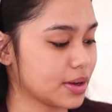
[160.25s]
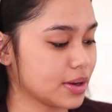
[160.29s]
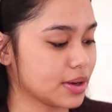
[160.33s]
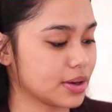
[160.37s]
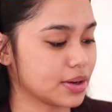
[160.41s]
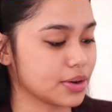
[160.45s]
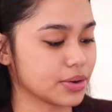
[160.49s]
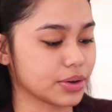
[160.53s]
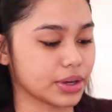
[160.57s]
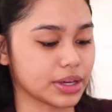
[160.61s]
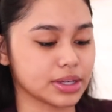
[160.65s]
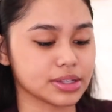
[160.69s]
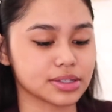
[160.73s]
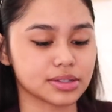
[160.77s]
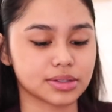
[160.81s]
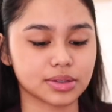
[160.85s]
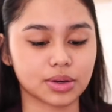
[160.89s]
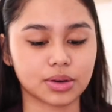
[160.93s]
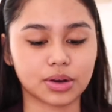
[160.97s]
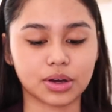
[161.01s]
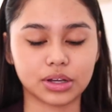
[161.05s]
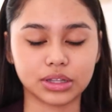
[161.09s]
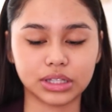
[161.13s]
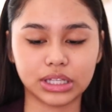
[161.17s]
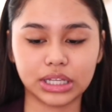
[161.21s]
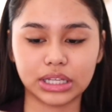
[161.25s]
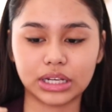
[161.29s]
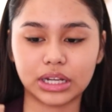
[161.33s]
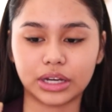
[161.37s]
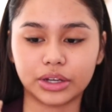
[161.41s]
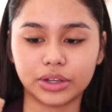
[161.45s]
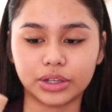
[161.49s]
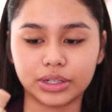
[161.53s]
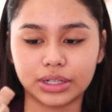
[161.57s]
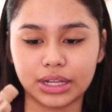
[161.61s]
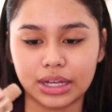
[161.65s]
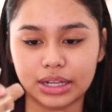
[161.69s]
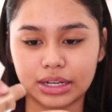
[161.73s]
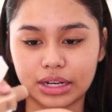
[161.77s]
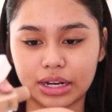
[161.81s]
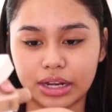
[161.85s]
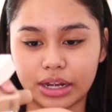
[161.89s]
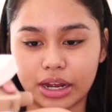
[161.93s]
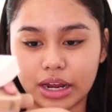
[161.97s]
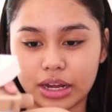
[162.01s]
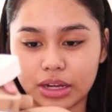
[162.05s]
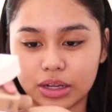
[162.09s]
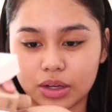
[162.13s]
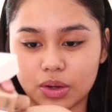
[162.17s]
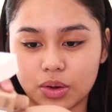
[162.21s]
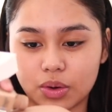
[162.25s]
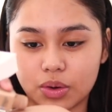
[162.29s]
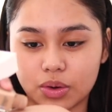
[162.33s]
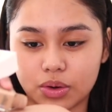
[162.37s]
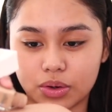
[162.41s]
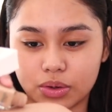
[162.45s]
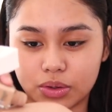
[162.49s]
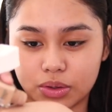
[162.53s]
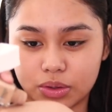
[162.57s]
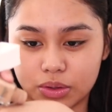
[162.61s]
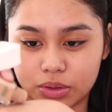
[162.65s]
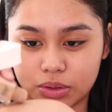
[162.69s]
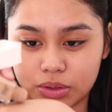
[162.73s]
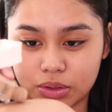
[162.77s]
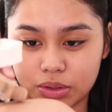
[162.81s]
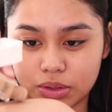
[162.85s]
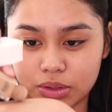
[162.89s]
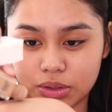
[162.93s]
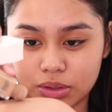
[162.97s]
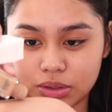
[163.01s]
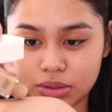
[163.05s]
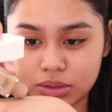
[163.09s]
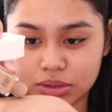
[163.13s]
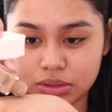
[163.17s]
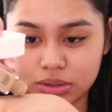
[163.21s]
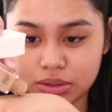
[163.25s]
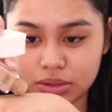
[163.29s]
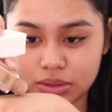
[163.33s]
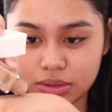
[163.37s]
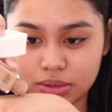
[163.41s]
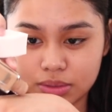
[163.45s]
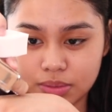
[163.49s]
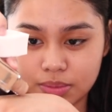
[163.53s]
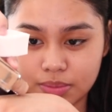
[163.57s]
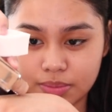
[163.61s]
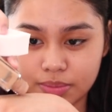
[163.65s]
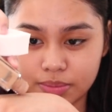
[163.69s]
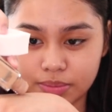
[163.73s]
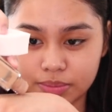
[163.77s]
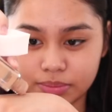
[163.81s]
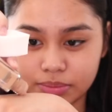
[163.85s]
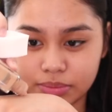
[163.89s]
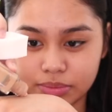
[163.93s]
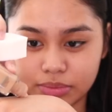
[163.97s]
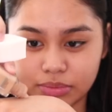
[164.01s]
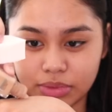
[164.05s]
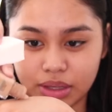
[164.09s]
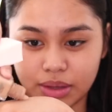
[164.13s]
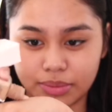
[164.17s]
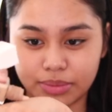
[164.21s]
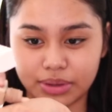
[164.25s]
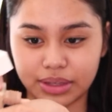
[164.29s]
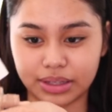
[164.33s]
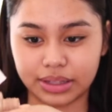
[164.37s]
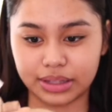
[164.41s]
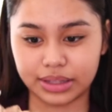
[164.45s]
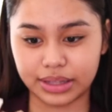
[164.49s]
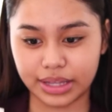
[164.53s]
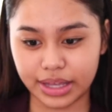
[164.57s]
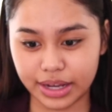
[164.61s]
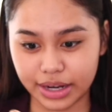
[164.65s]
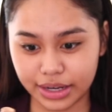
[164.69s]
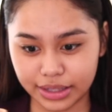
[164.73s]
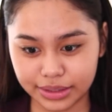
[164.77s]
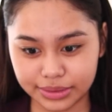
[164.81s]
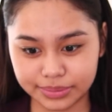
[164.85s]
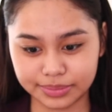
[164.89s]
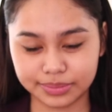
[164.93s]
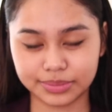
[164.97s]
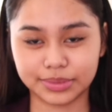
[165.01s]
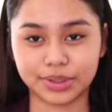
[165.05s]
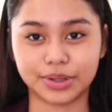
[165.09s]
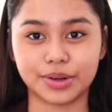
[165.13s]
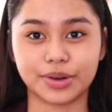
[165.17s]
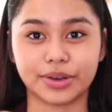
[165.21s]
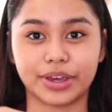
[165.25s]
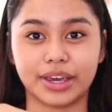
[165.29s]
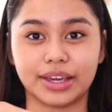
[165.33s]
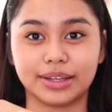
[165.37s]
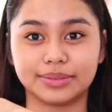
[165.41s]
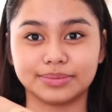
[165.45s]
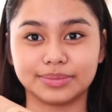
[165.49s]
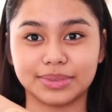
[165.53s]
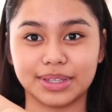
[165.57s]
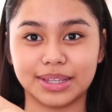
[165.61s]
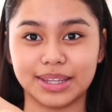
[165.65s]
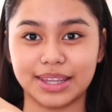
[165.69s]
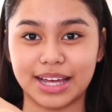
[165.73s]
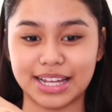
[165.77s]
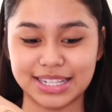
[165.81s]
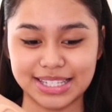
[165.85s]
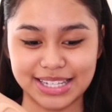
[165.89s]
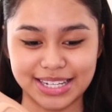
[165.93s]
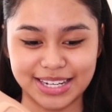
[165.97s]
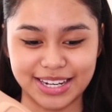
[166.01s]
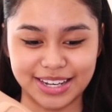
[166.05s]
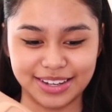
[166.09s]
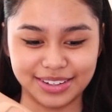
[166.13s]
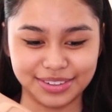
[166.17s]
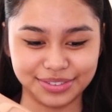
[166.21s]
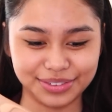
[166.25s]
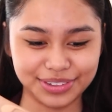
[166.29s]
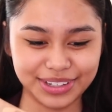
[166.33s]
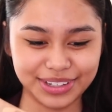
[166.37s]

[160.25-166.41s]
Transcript: Okay, so konti lang ilalagay ko. Maybe there. Okay, that's enough.